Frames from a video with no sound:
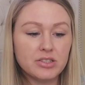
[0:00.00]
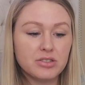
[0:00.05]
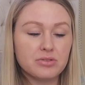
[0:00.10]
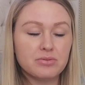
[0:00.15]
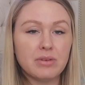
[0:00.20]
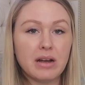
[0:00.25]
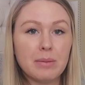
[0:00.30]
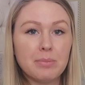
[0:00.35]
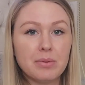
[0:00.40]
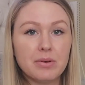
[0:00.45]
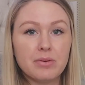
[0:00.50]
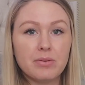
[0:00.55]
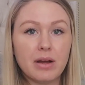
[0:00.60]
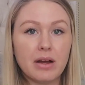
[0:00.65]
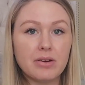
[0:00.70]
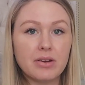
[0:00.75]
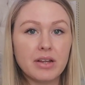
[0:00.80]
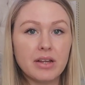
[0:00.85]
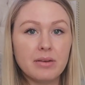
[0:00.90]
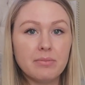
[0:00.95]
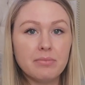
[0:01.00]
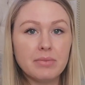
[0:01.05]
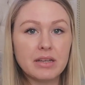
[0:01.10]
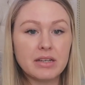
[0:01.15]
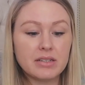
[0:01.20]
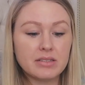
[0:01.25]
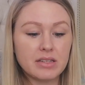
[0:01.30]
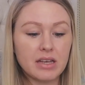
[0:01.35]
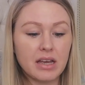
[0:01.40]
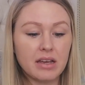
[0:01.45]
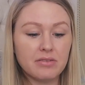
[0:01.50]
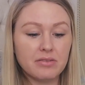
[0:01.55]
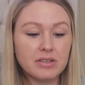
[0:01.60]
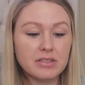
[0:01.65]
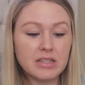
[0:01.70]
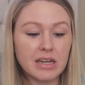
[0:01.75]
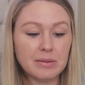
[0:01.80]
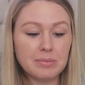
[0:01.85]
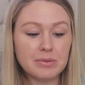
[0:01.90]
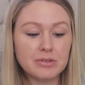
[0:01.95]
just wrap it around him, because every
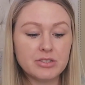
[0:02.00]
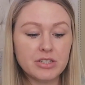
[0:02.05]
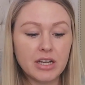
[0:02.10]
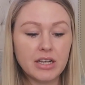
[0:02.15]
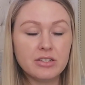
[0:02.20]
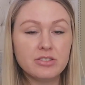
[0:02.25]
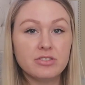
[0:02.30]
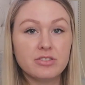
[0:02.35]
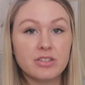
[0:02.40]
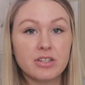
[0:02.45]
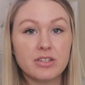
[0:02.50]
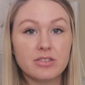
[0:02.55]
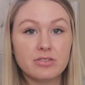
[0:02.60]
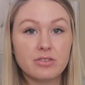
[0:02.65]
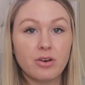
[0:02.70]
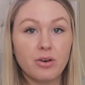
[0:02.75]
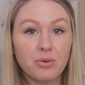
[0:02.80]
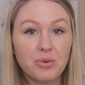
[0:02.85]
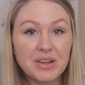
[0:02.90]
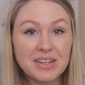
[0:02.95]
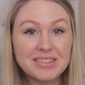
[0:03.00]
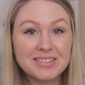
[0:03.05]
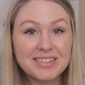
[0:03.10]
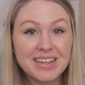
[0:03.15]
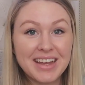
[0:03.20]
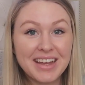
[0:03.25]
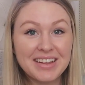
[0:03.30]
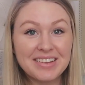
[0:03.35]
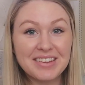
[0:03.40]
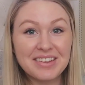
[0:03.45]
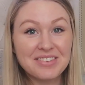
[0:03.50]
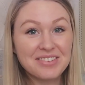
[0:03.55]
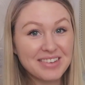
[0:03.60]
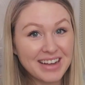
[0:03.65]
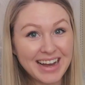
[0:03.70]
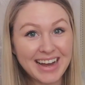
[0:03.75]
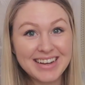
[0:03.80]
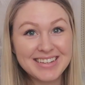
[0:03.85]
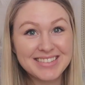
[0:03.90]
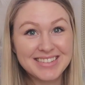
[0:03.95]
diaper change there's always a little
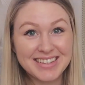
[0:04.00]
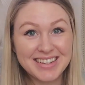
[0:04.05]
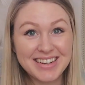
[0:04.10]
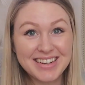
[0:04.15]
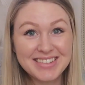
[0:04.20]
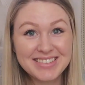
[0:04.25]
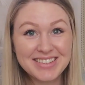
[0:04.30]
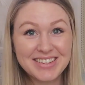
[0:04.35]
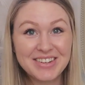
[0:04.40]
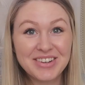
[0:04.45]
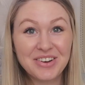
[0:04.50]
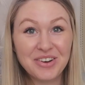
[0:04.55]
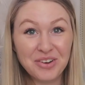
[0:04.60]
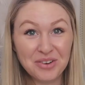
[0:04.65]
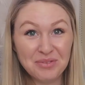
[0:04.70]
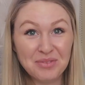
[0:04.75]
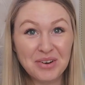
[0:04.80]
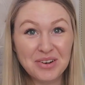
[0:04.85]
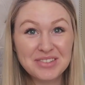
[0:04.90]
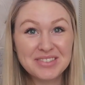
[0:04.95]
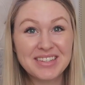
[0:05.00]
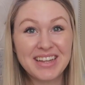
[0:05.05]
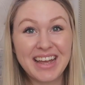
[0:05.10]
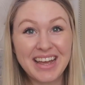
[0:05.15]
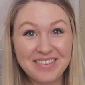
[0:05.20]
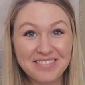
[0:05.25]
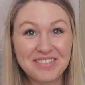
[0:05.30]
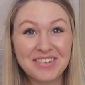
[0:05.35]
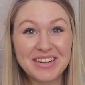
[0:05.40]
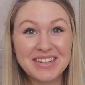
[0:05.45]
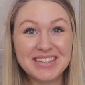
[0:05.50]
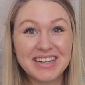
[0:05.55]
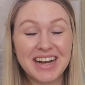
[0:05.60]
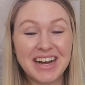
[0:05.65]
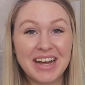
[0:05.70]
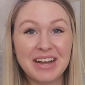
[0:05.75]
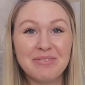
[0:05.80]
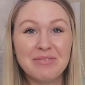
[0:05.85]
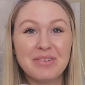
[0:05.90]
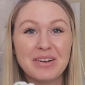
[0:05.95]
accident almost every
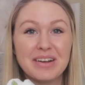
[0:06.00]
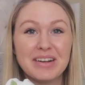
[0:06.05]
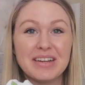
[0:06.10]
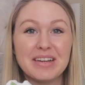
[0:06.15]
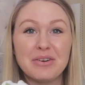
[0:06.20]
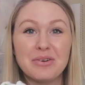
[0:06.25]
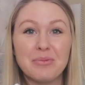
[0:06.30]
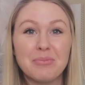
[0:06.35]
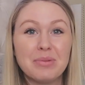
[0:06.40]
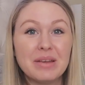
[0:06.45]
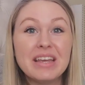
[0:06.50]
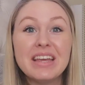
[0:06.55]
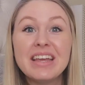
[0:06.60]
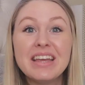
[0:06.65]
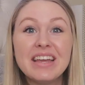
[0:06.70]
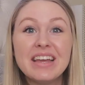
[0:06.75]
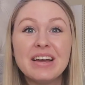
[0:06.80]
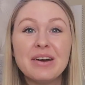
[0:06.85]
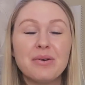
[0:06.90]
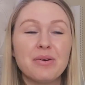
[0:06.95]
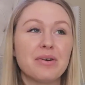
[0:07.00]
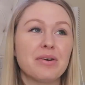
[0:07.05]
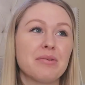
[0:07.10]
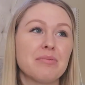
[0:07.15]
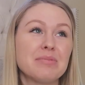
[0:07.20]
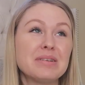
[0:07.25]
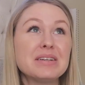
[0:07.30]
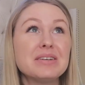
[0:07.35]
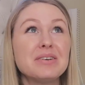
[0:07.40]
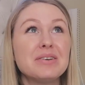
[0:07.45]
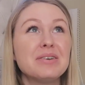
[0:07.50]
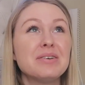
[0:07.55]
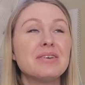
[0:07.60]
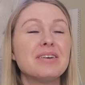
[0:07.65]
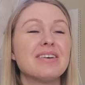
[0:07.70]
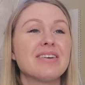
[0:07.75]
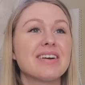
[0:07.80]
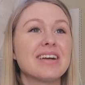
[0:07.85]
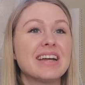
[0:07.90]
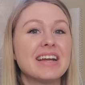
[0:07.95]
time where he'll pee or
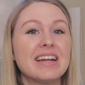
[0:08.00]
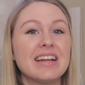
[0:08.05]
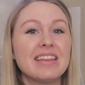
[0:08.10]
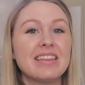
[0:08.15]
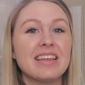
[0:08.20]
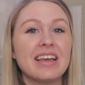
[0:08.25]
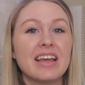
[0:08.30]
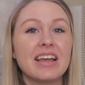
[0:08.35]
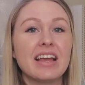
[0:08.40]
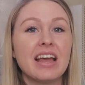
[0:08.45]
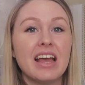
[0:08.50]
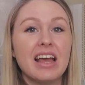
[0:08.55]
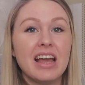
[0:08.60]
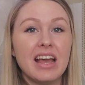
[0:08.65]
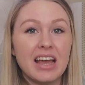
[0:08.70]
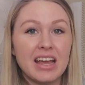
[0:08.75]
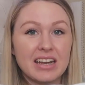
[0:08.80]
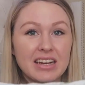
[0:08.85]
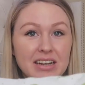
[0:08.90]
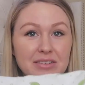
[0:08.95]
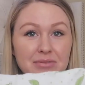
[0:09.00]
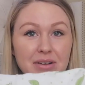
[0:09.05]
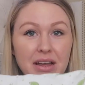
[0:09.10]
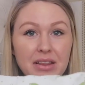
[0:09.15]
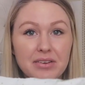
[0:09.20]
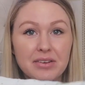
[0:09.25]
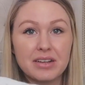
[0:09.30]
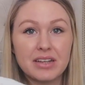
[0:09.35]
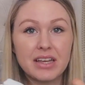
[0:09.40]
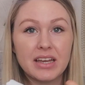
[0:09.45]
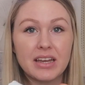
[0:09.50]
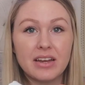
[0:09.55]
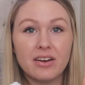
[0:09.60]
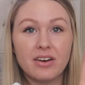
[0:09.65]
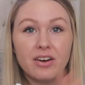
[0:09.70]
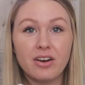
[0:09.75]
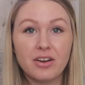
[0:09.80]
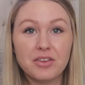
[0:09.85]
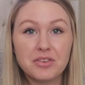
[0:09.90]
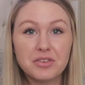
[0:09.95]
poo or anything, and I'd rather it get
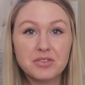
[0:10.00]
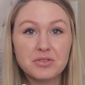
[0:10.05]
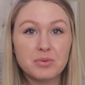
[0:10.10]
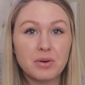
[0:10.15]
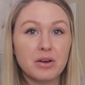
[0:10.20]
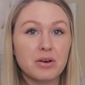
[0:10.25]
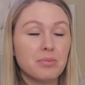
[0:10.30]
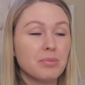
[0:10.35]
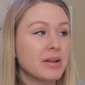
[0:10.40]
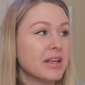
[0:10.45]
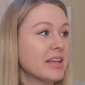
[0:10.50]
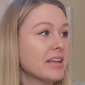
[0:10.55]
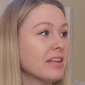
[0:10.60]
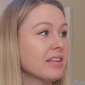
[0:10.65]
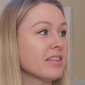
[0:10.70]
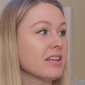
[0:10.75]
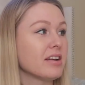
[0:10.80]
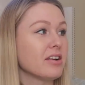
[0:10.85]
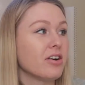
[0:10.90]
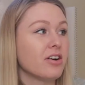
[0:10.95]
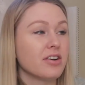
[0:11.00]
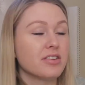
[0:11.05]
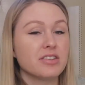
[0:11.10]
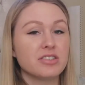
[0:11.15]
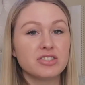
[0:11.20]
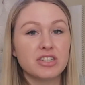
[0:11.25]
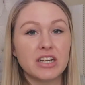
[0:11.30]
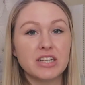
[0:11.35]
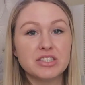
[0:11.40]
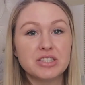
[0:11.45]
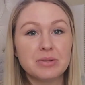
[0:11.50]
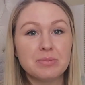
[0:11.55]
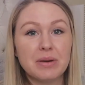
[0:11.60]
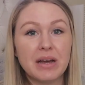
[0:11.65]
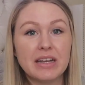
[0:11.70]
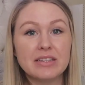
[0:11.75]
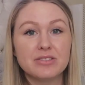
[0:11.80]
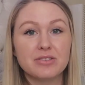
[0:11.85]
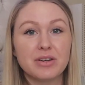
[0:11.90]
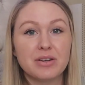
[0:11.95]
on the swaddle blanket than on the changing
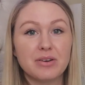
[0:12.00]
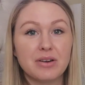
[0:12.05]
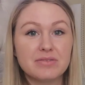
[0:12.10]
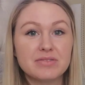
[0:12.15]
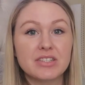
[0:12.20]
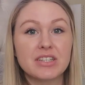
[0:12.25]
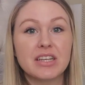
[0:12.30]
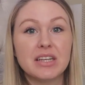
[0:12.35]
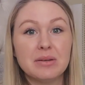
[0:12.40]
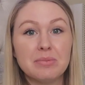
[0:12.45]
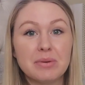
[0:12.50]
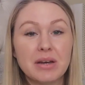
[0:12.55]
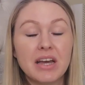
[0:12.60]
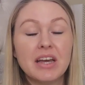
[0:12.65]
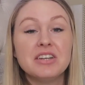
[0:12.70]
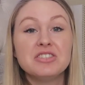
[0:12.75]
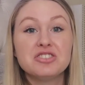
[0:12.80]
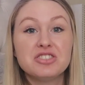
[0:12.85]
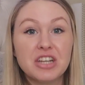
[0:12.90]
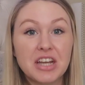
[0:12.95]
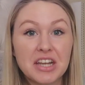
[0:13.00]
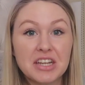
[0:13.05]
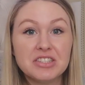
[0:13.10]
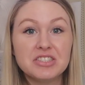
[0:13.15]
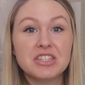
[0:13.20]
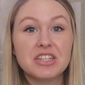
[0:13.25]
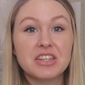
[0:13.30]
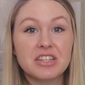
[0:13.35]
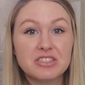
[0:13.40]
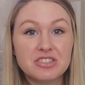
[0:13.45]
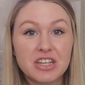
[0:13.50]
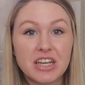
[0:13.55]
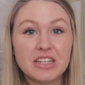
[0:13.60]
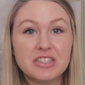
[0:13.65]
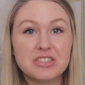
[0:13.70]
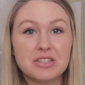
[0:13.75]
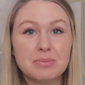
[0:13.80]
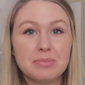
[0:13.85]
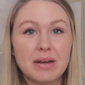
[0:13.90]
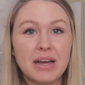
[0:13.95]
pad, so I don't have to keep changing the
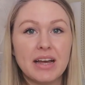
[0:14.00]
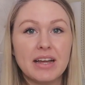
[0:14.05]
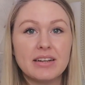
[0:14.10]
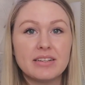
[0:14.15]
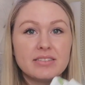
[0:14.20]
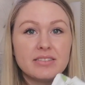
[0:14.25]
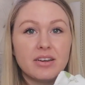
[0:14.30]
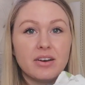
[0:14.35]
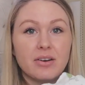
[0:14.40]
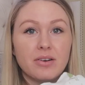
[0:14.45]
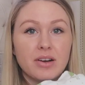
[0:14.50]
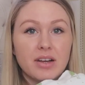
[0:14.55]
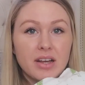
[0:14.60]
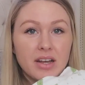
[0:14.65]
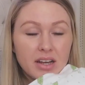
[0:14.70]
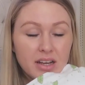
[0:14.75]
changing pad. So